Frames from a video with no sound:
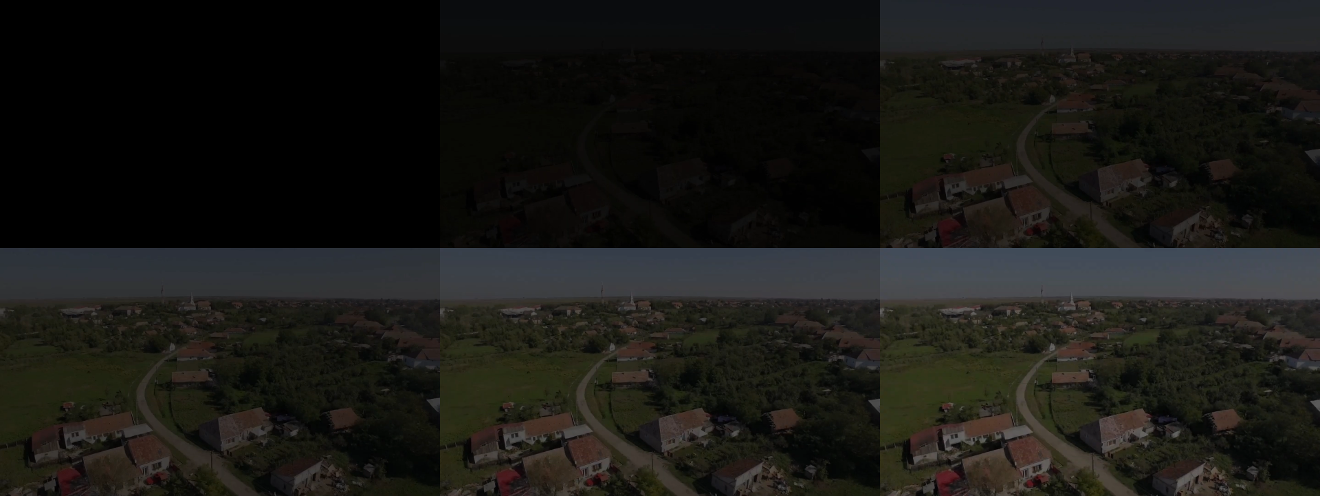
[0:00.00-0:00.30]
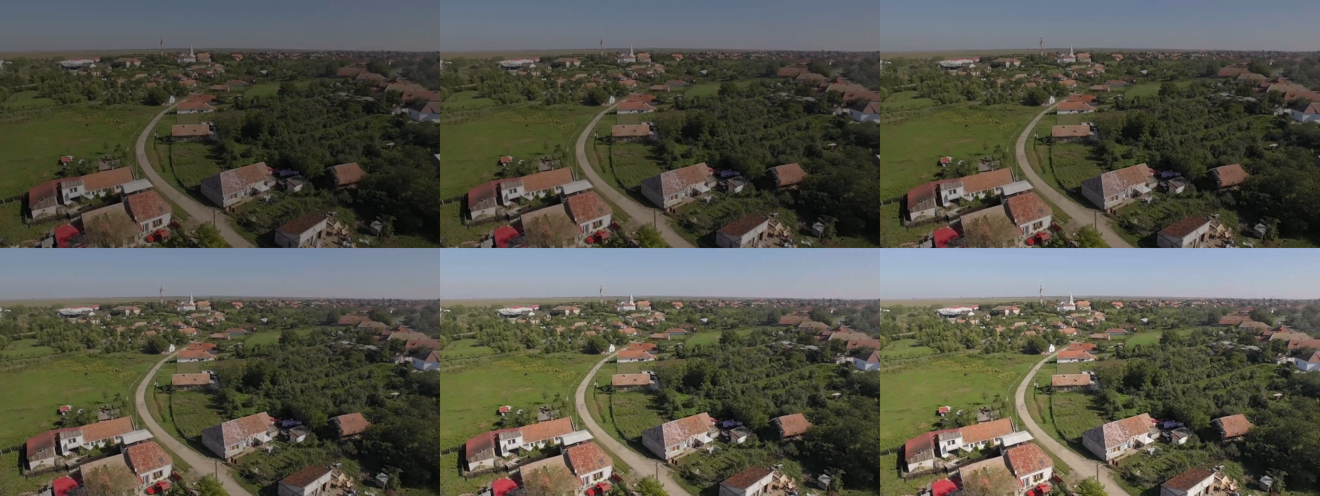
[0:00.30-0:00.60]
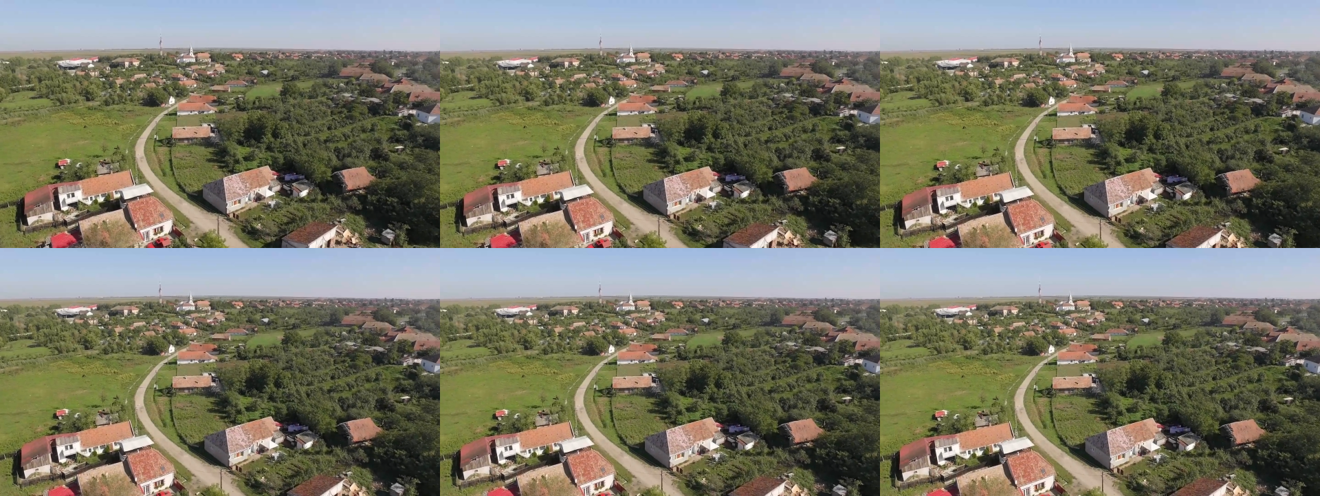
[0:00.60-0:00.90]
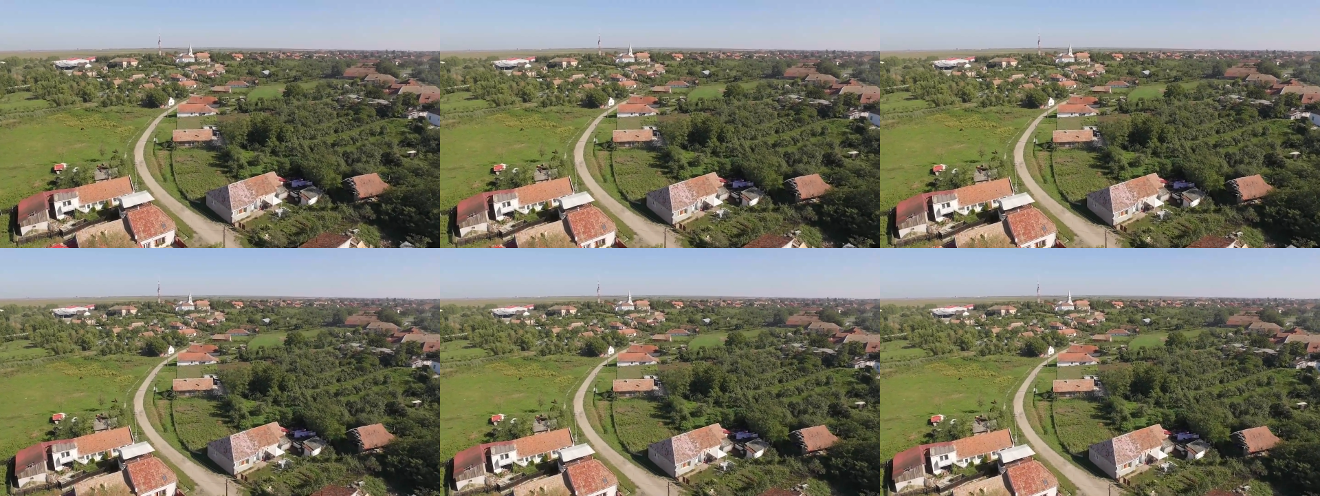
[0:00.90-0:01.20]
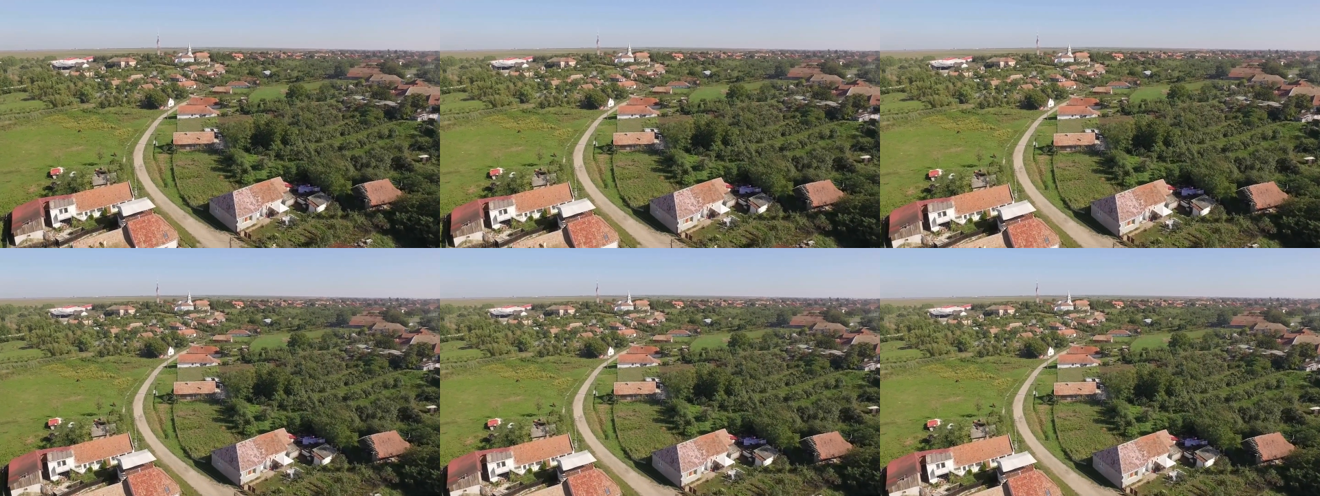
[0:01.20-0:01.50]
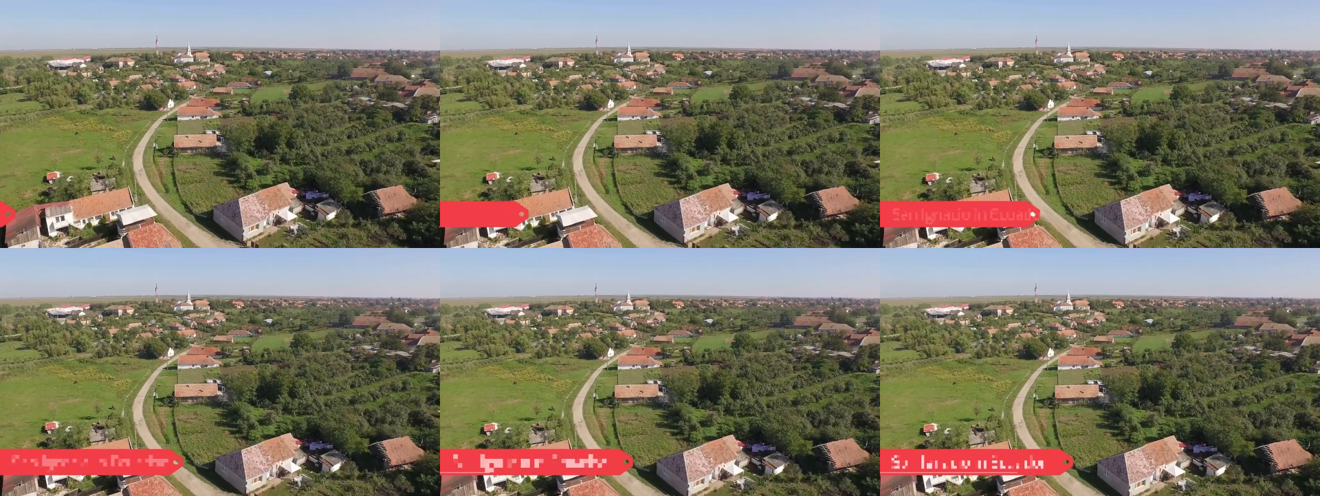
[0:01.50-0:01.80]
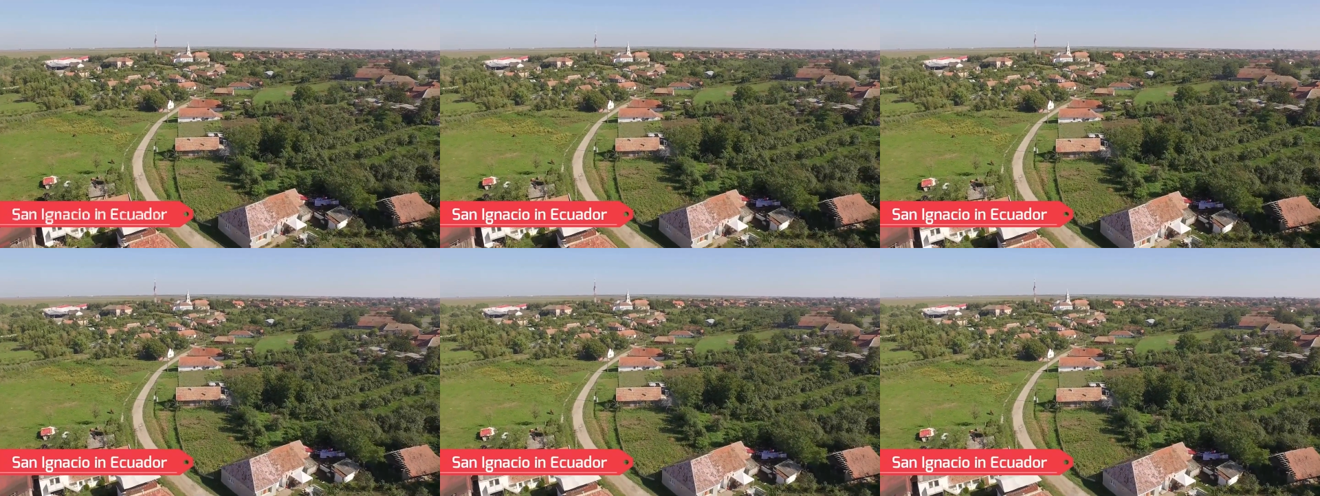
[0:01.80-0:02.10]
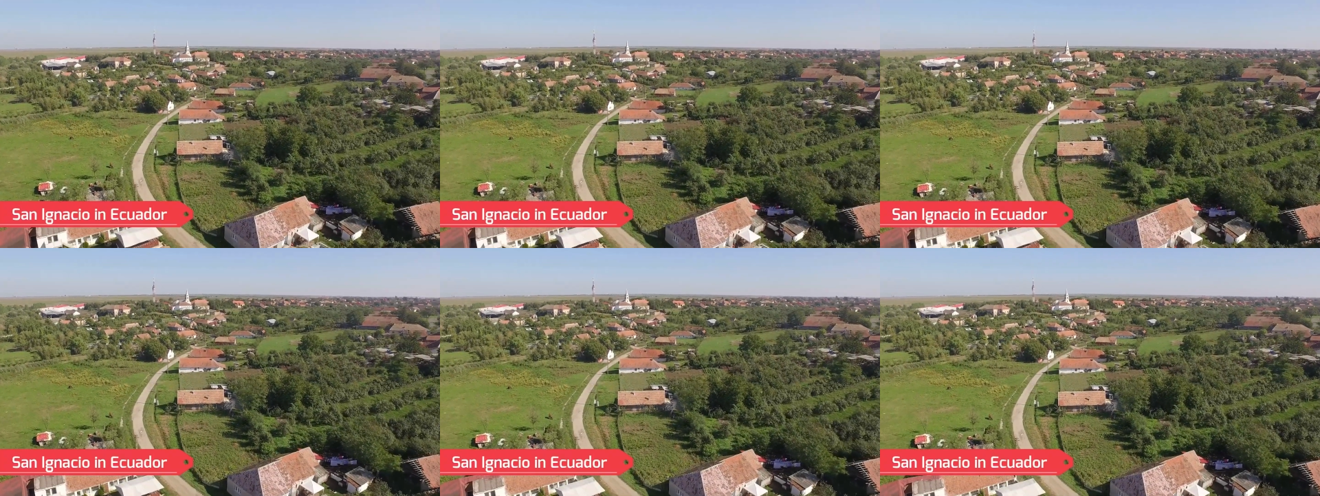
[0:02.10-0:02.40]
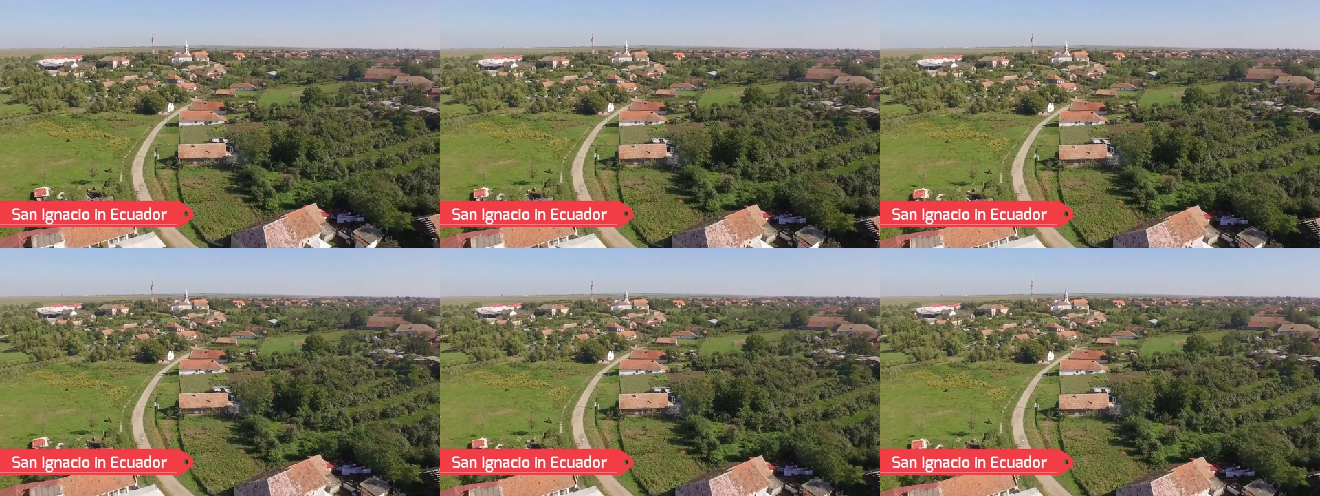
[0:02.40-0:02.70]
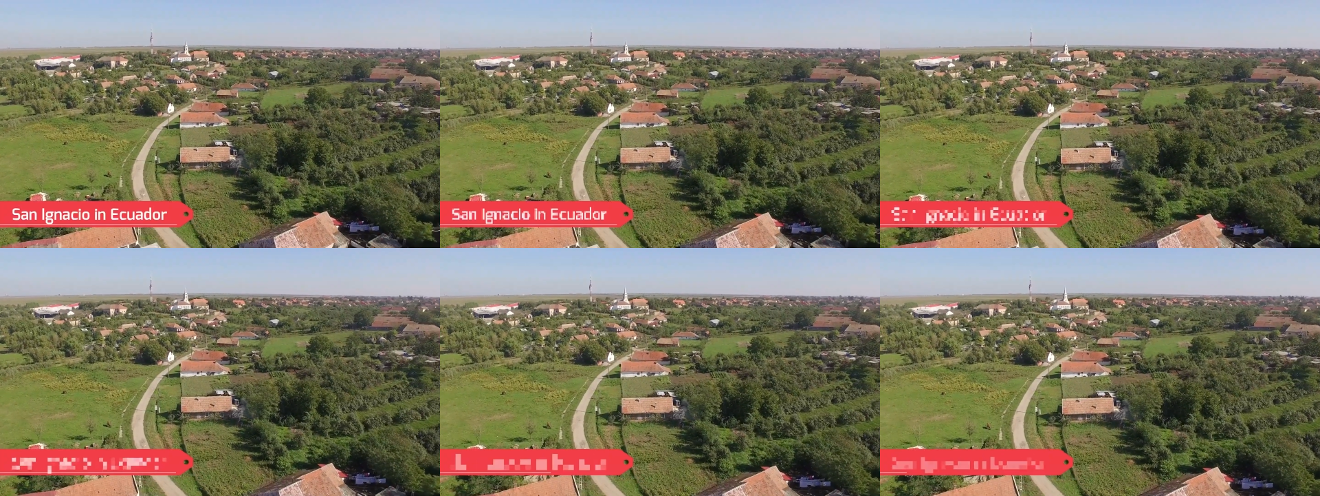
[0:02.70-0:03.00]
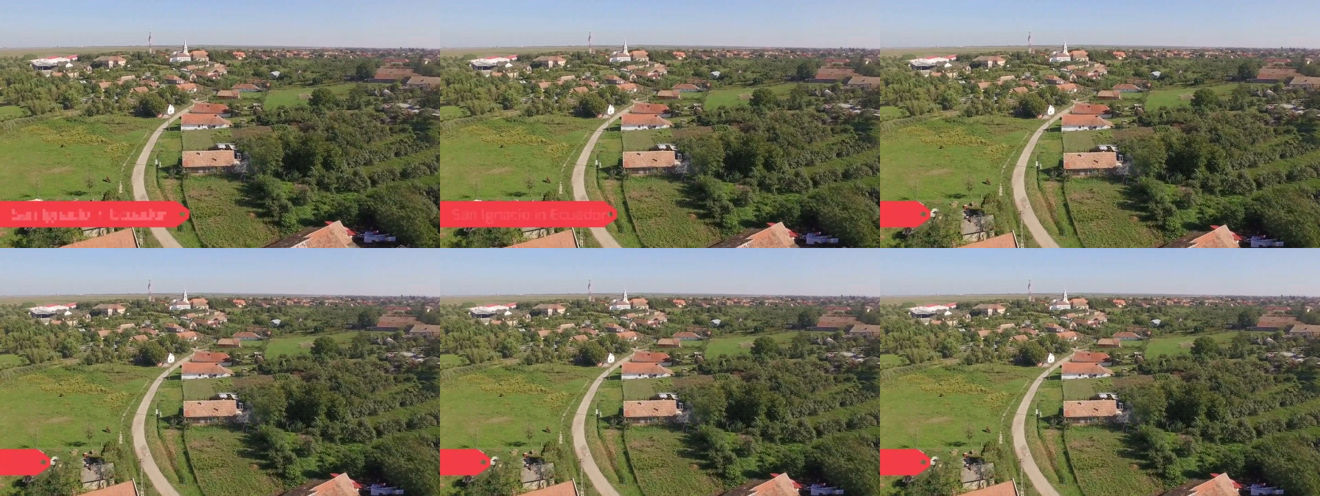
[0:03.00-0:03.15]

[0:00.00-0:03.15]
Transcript: No face is visible, so there are no lips to read.